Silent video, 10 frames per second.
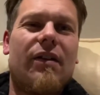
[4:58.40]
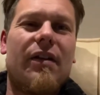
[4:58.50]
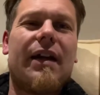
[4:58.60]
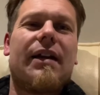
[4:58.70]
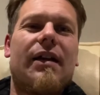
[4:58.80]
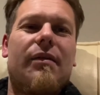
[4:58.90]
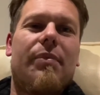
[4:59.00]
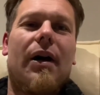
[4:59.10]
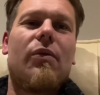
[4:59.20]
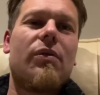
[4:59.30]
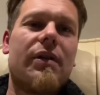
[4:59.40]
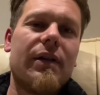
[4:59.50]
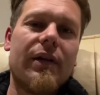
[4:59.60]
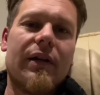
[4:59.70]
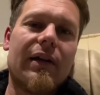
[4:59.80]
or 19 pound.
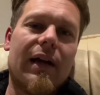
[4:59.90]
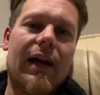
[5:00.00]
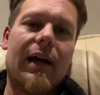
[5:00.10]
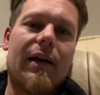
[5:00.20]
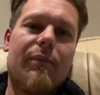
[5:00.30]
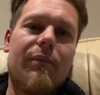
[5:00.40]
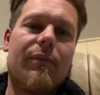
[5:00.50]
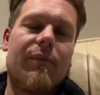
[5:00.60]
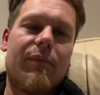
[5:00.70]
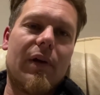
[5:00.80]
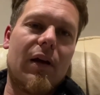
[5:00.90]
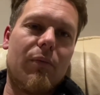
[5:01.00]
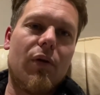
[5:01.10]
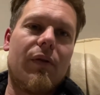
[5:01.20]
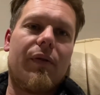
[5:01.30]
a
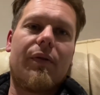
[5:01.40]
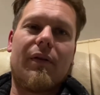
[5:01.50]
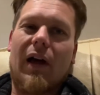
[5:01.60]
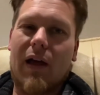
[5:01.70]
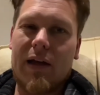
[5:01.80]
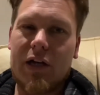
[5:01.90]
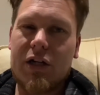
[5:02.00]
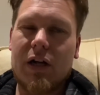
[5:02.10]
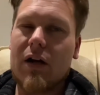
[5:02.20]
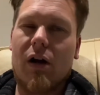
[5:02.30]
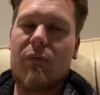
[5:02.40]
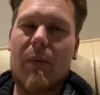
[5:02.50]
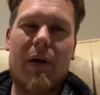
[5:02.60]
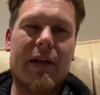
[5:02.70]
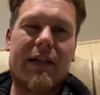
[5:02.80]
month-ish. I can't
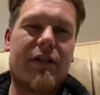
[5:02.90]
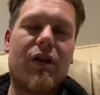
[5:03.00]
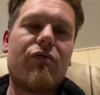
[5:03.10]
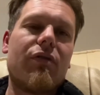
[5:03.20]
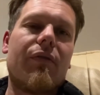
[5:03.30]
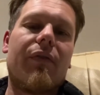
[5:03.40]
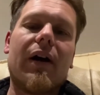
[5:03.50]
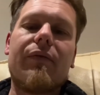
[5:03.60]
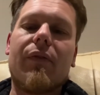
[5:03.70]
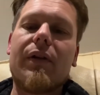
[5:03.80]
remember. I think it's like 205 for the